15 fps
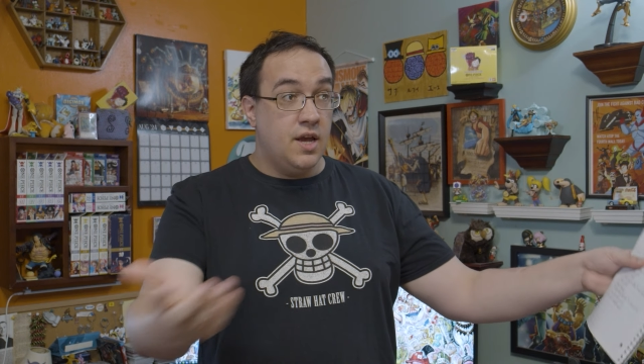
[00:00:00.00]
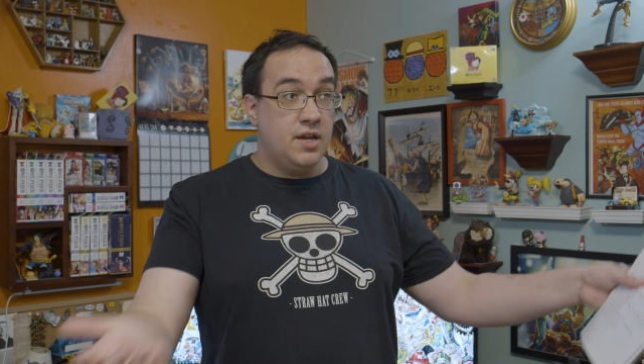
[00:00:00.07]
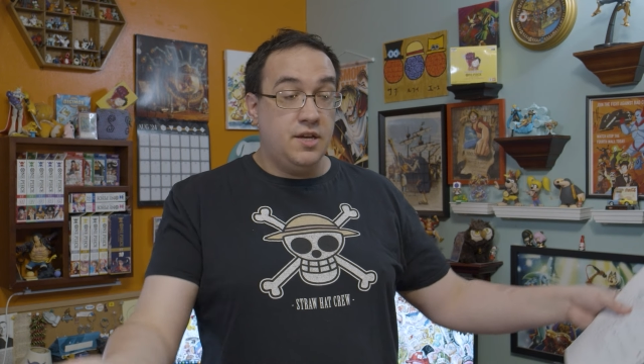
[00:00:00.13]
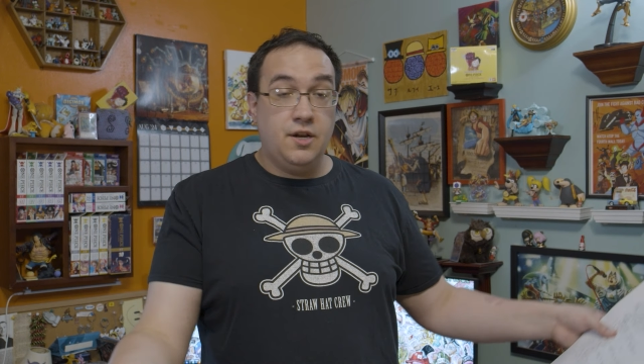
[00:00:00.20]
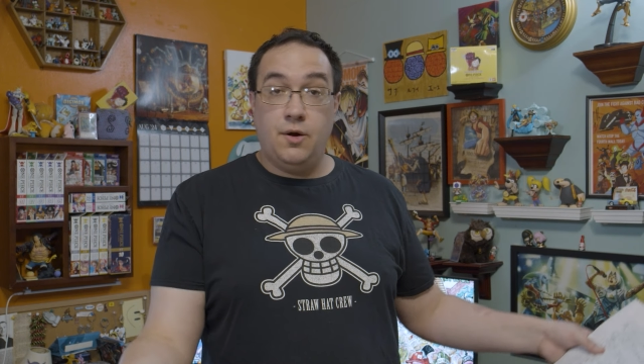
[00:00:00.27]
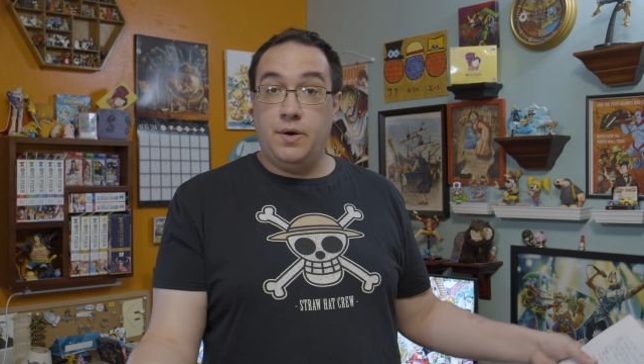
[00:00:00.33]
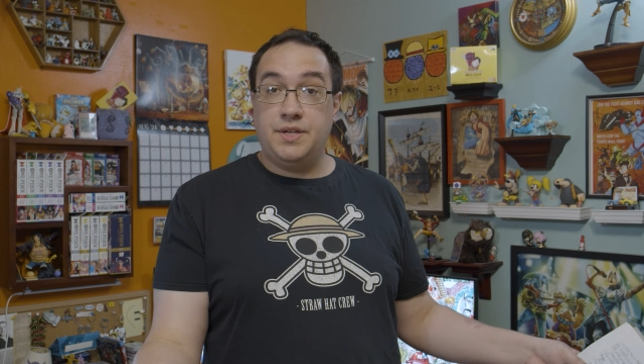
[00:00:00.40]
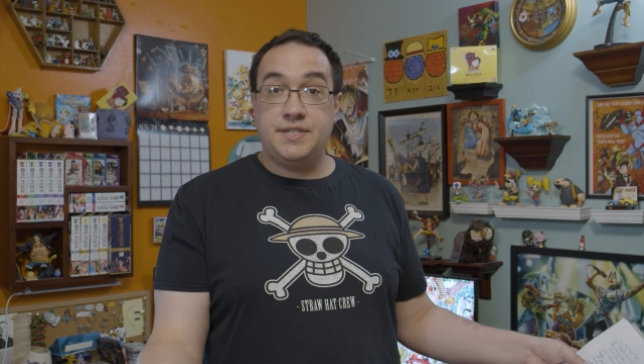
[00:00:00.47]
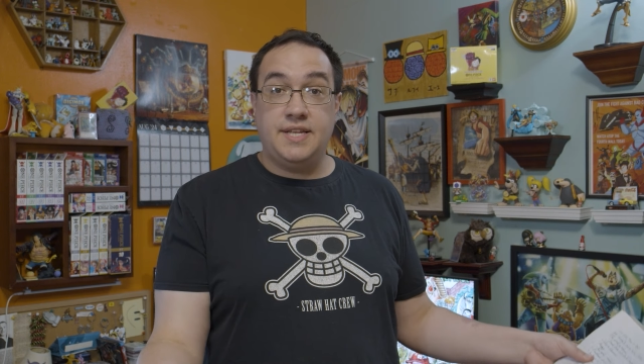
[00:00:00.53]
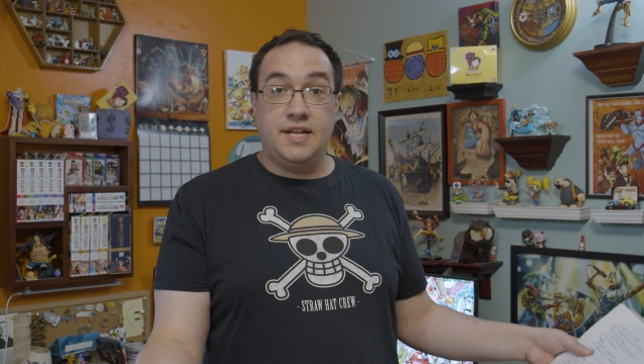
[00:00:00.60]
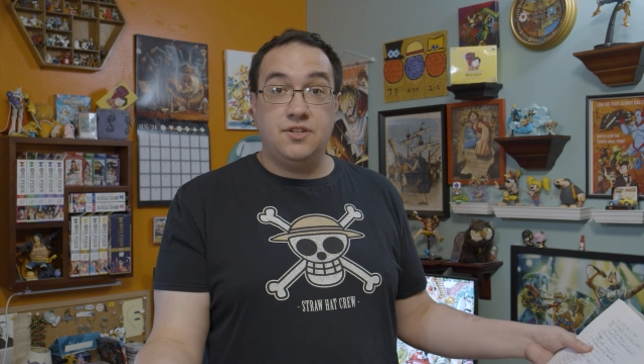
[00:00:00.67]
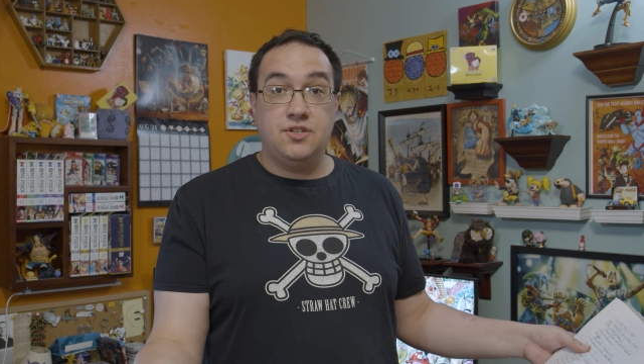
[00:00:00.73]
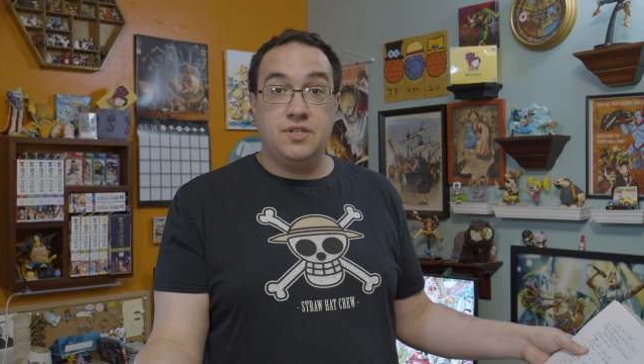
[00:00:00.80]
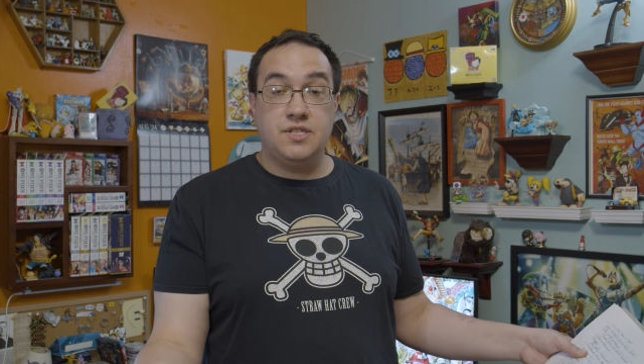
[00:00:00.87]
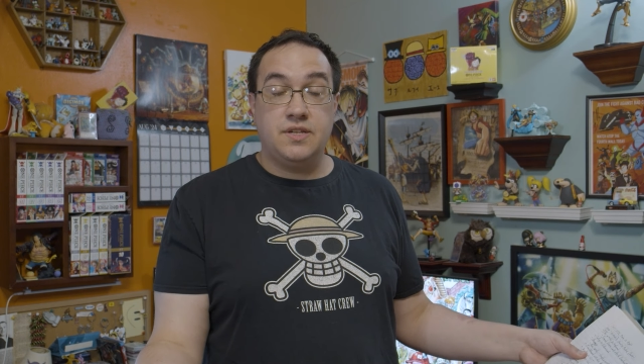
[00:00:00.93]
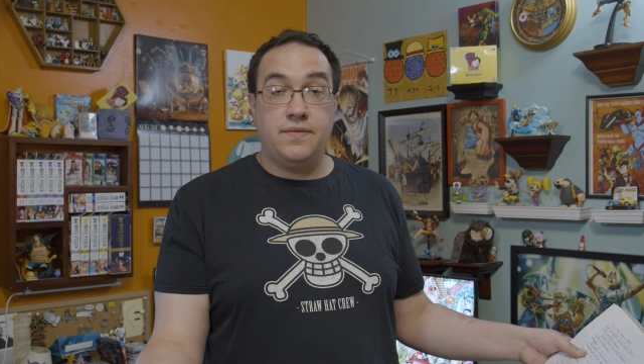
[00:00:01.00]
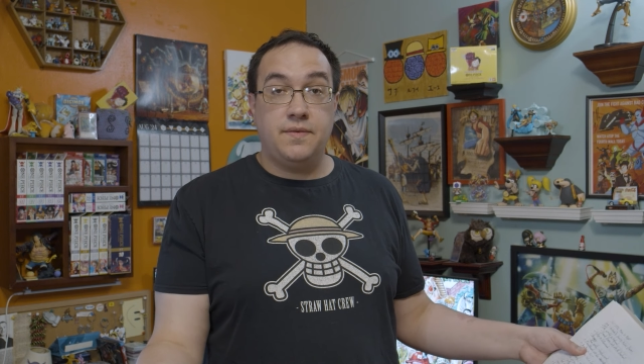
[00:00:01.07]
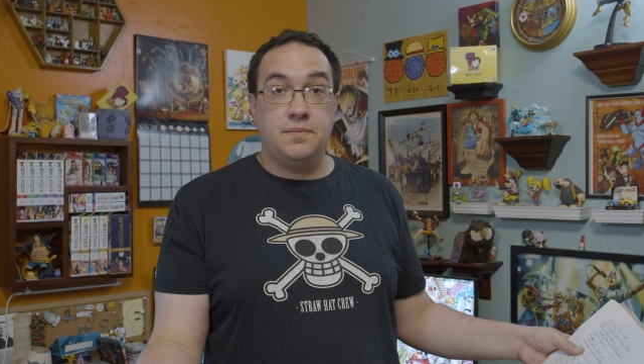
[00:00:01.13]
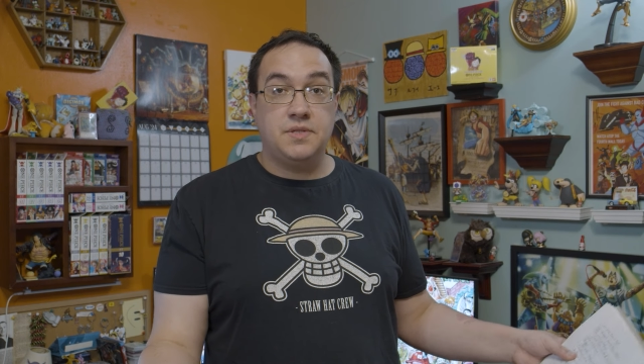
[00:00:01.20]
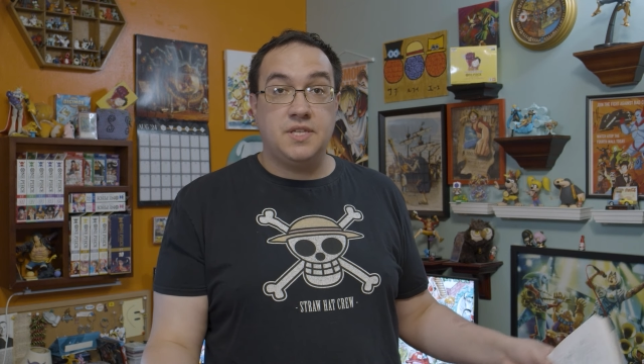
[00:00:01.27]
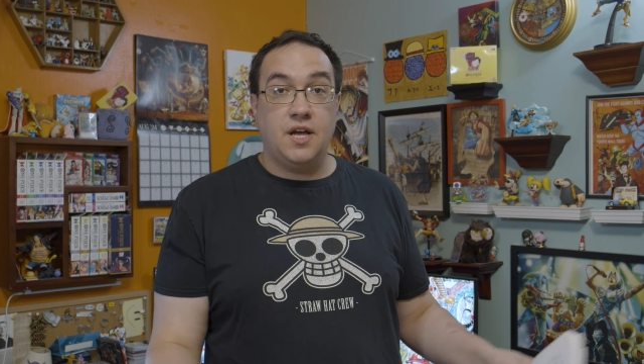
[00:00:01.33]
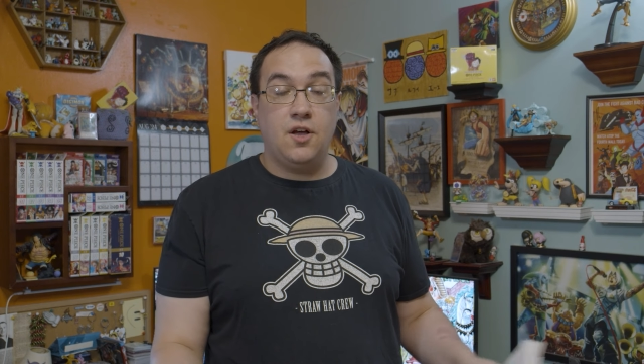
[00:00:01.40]
you know extensions of
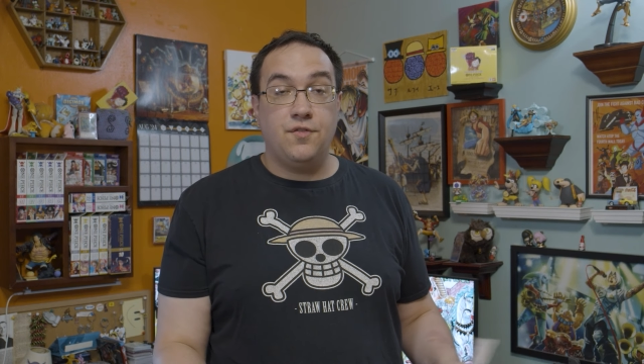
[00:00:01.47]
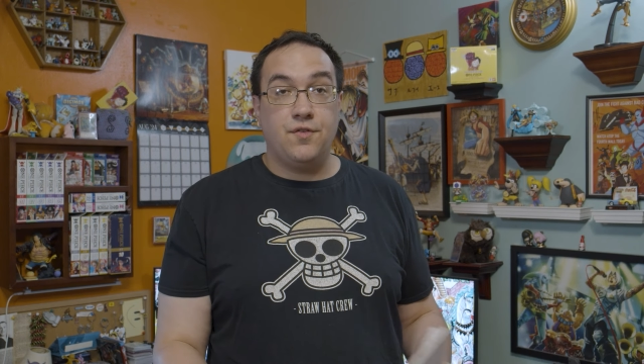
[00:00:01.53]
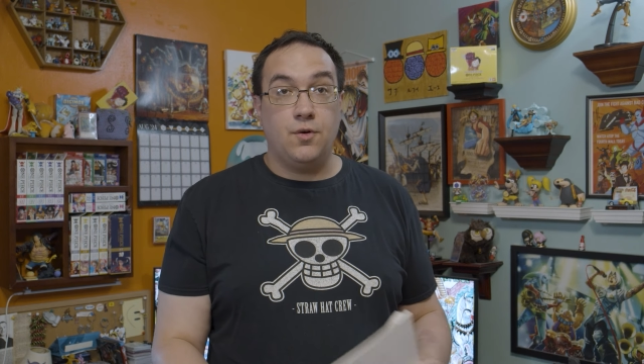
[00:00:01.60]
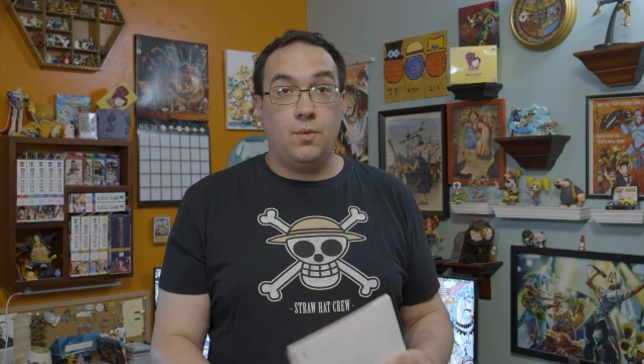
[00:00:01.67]
himself,